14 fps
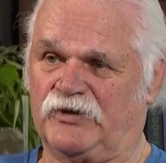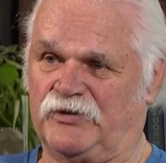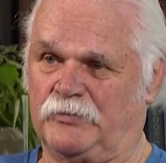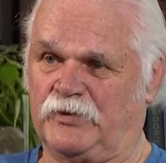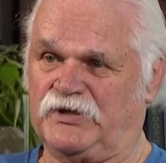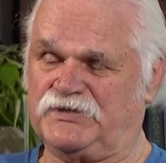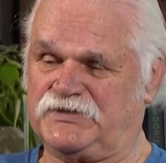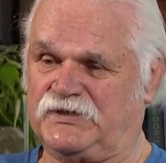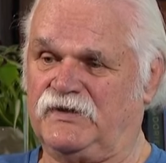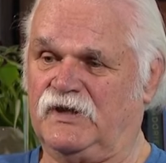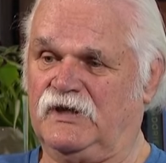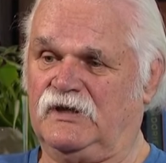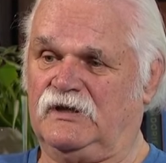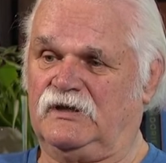other reason
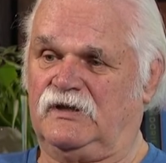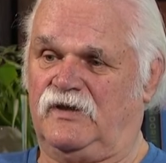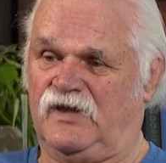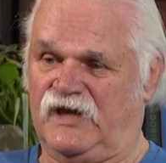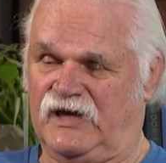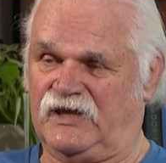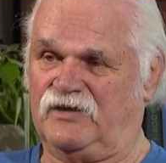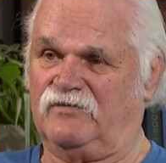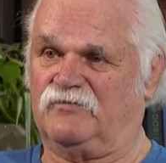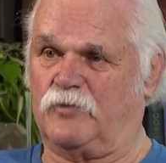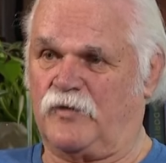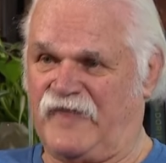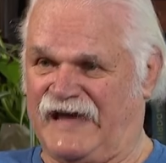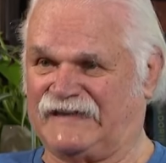than
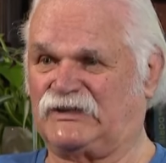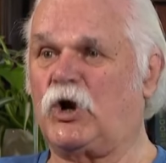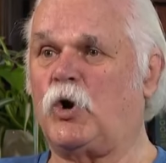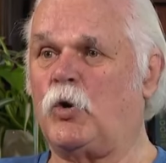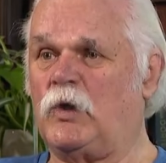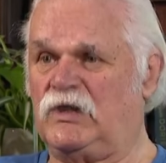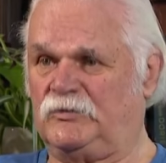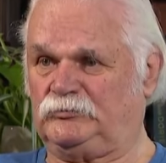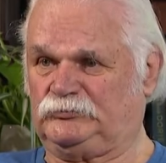for that goal.